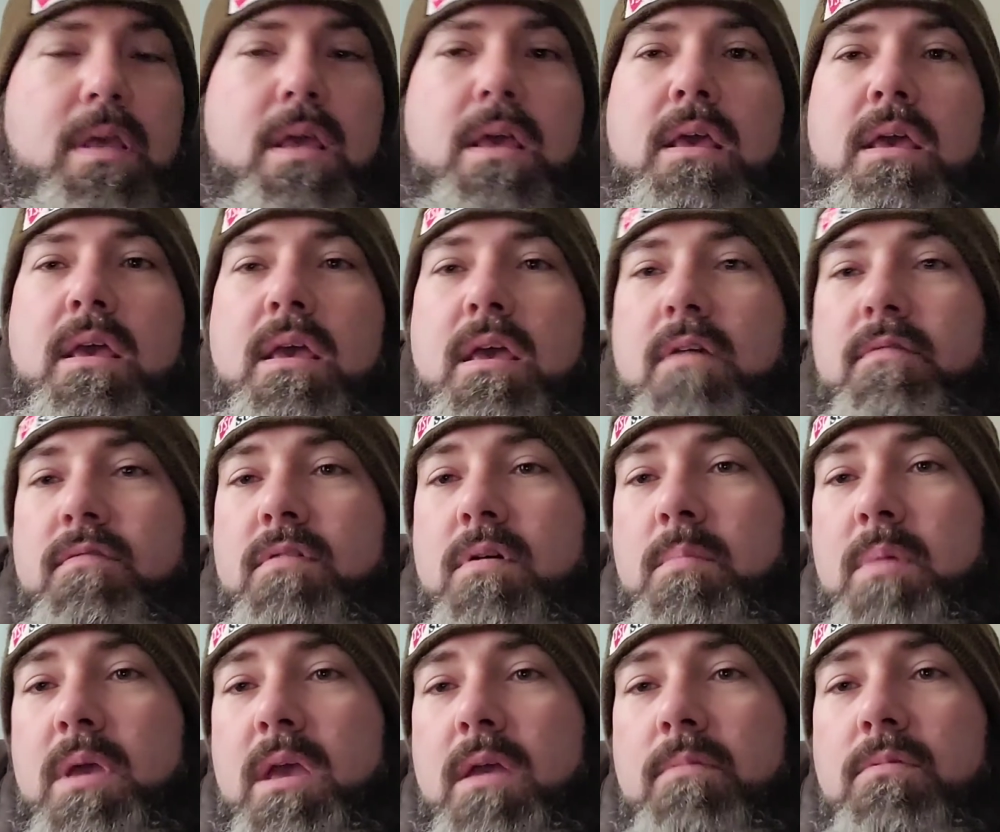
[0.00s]
if
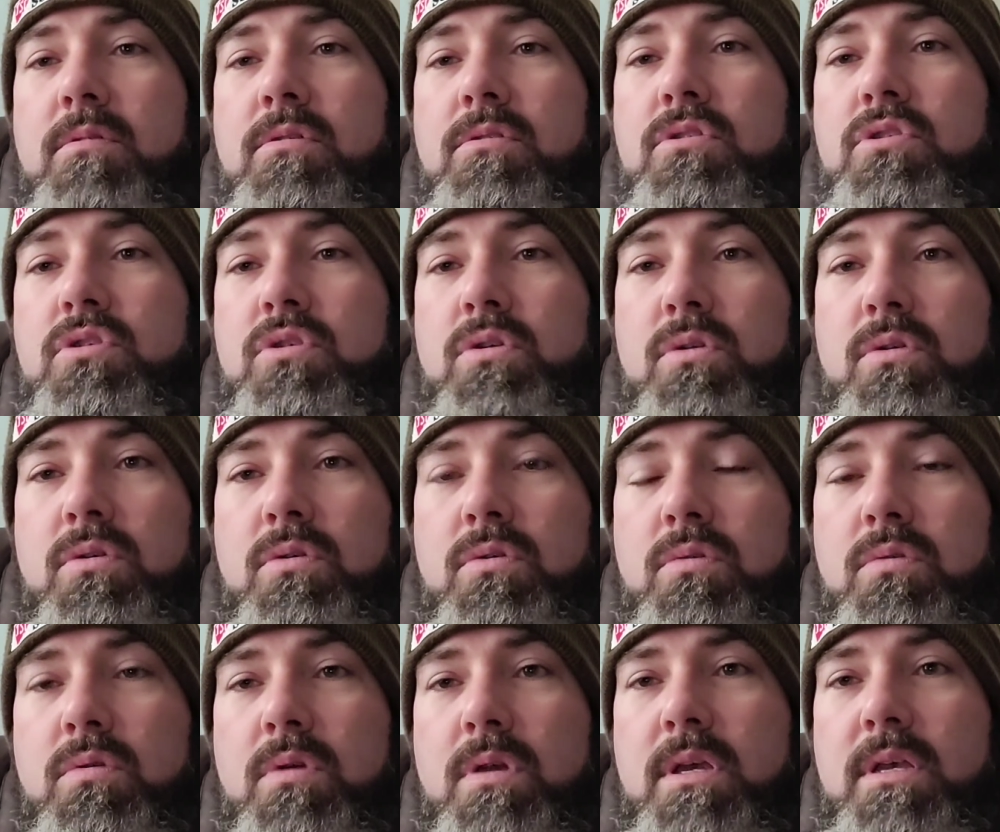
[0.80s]
I'm able
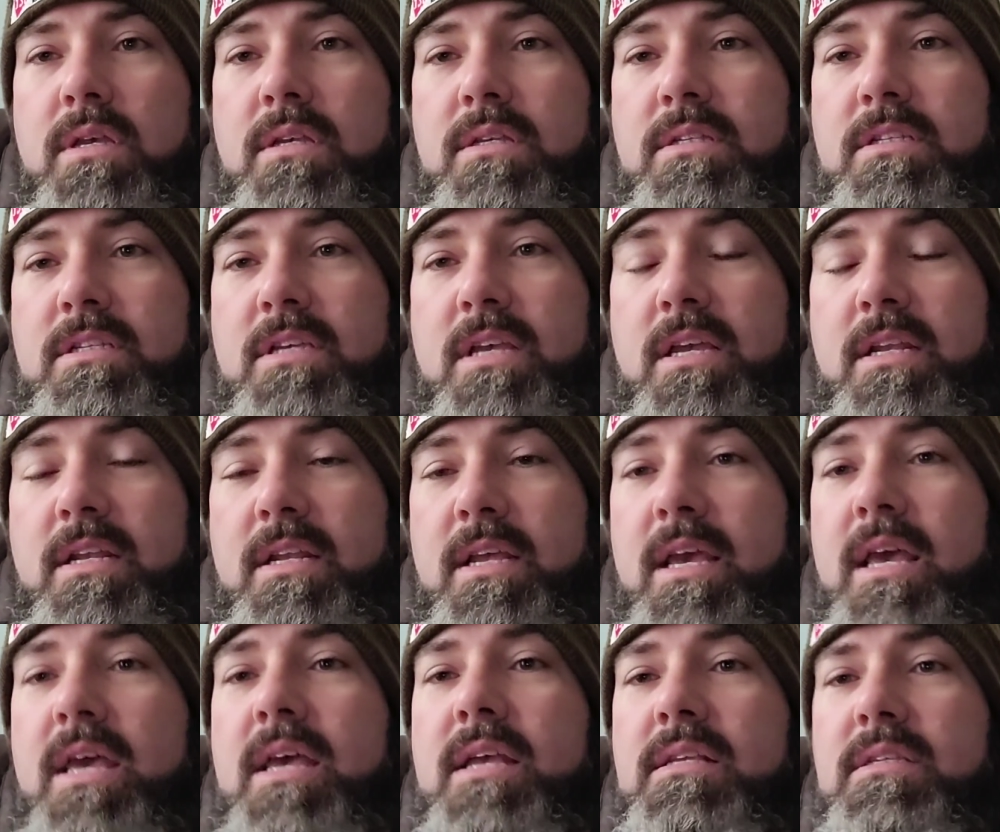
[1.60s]
to sit
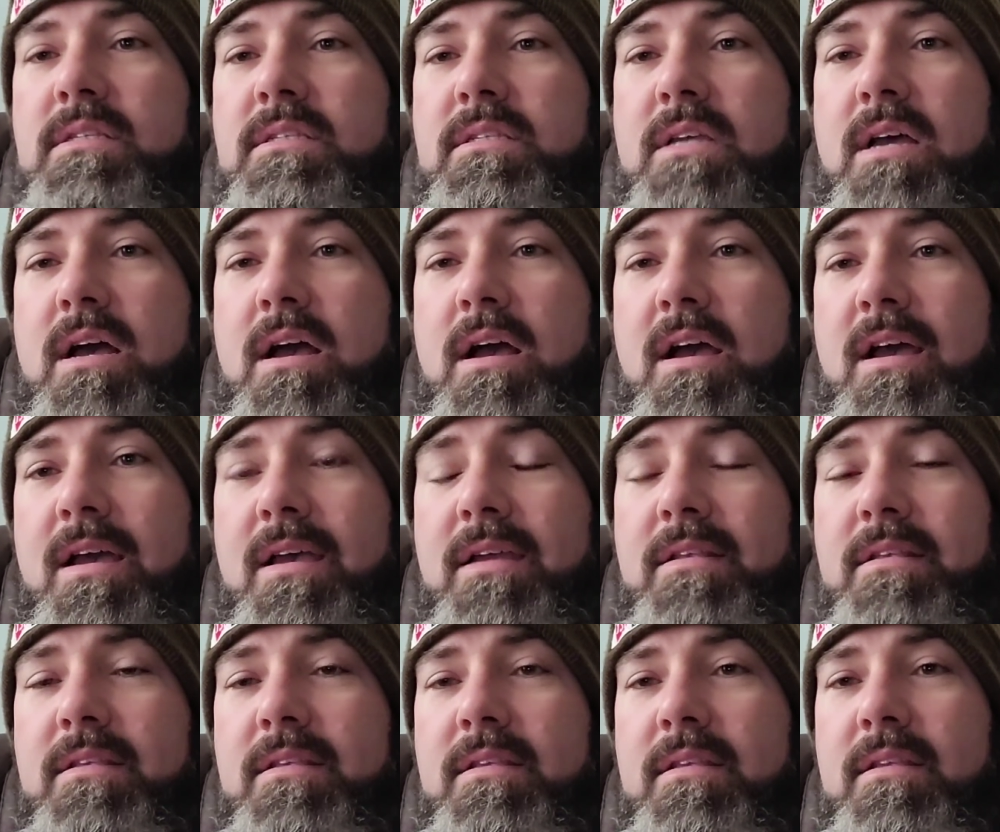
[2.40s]
inside
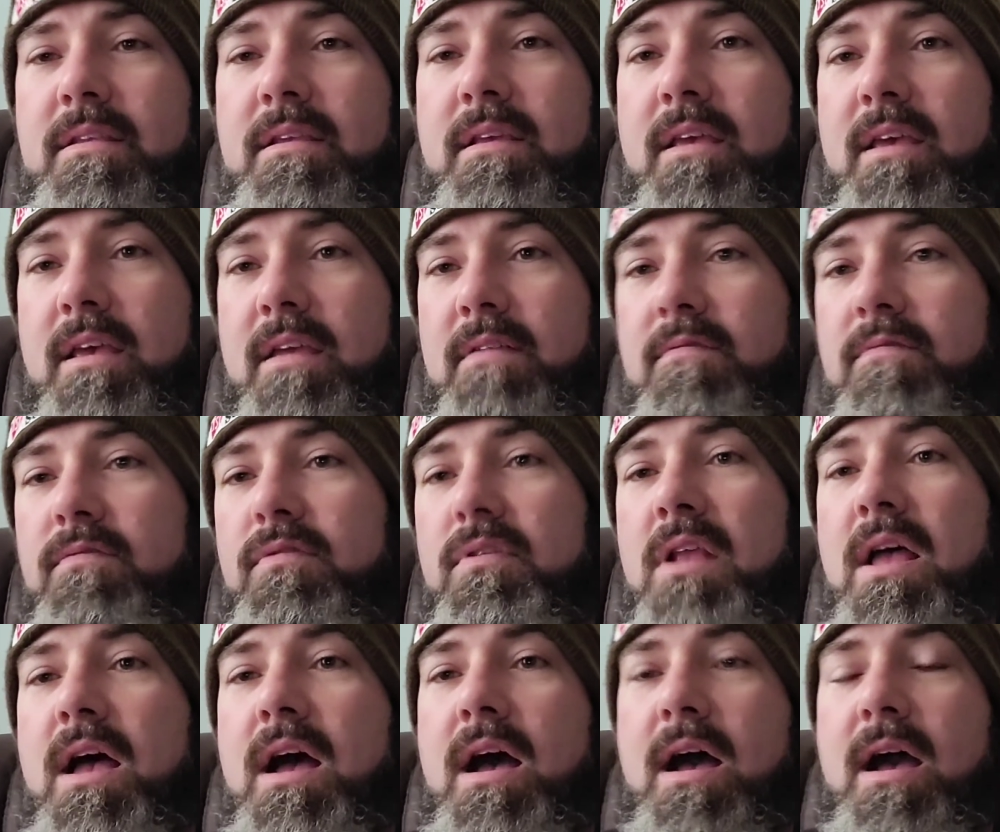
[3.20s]
and
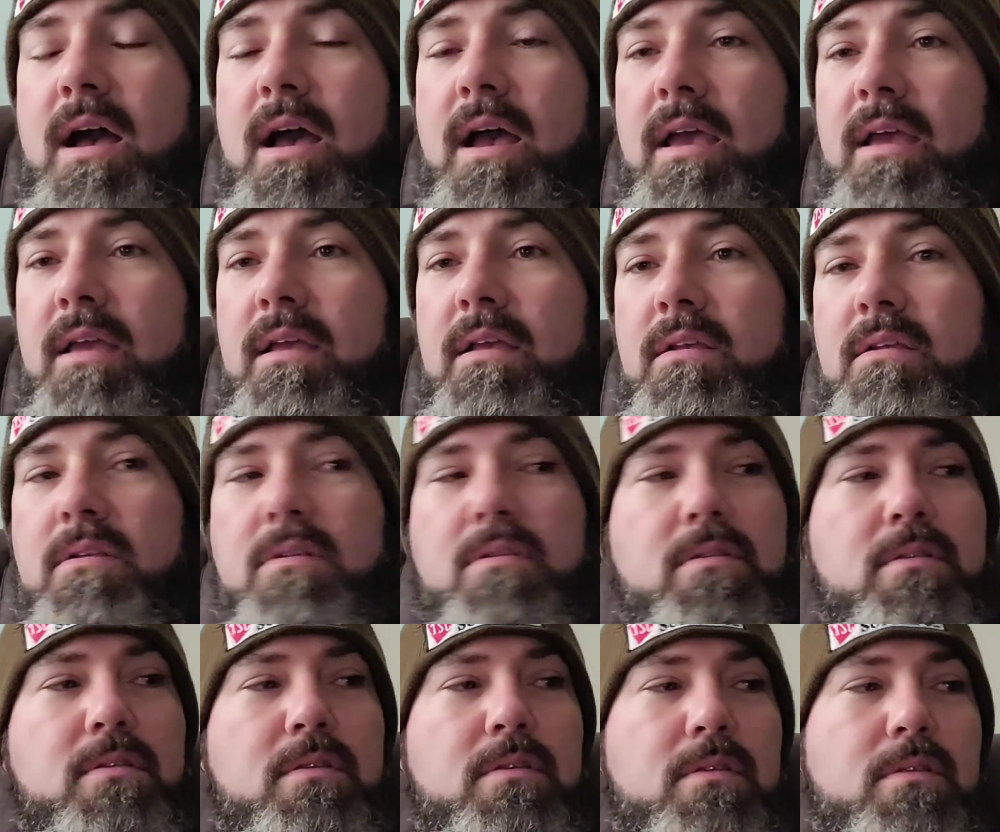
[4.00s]
fly
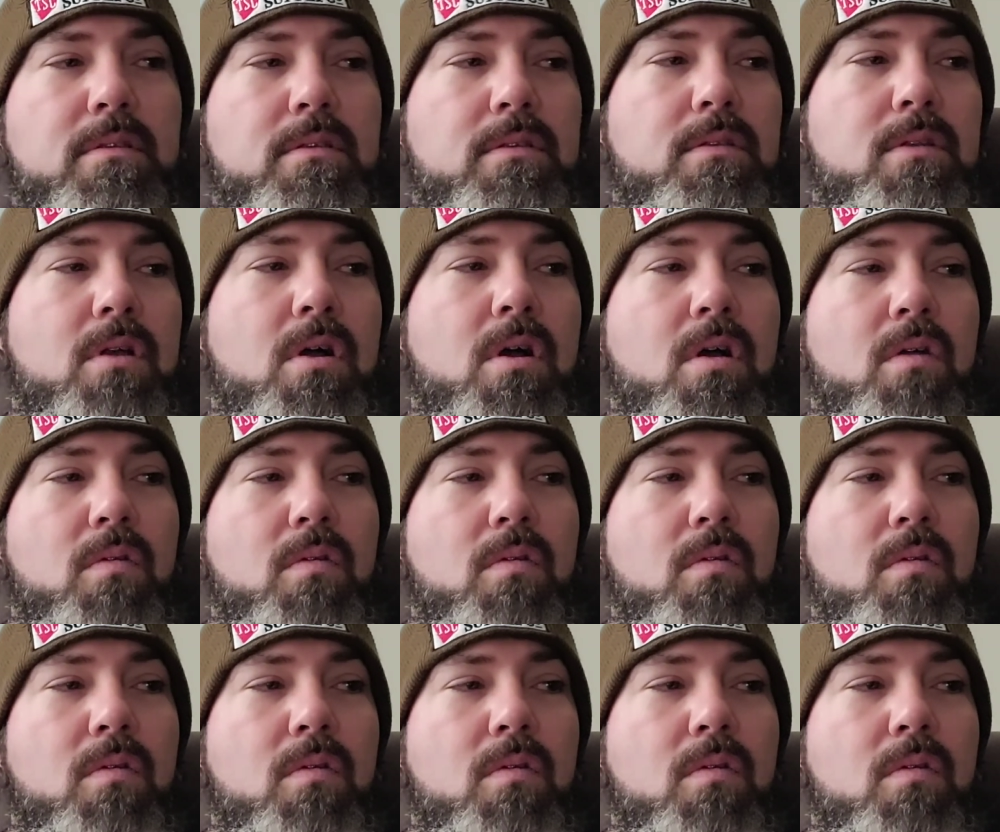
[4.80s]
long